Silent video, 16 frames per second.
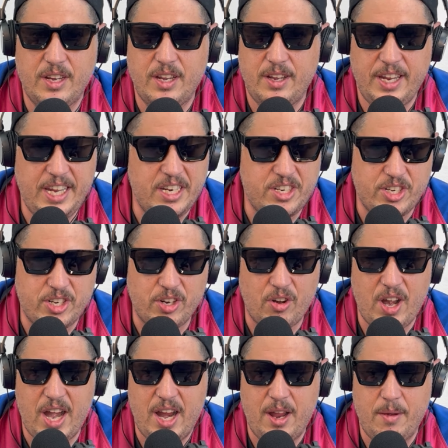
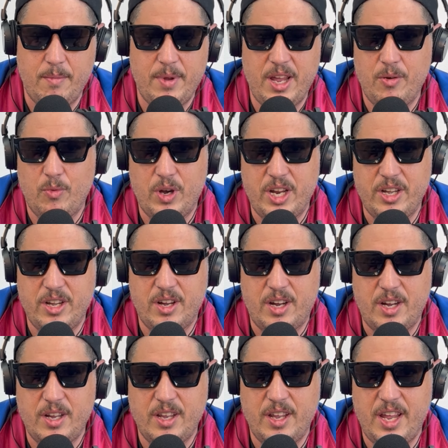Instagram, and
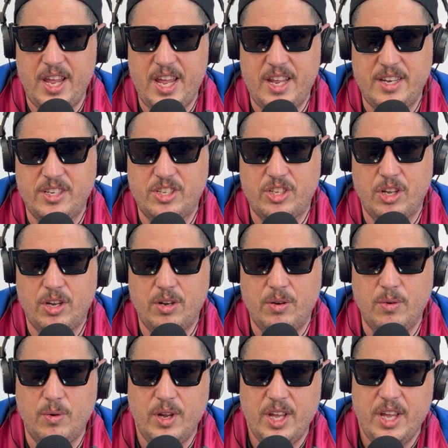whatnot. And
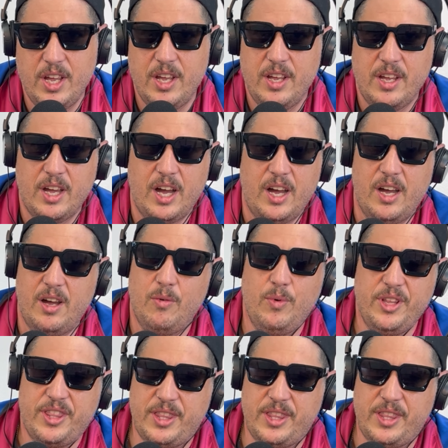so we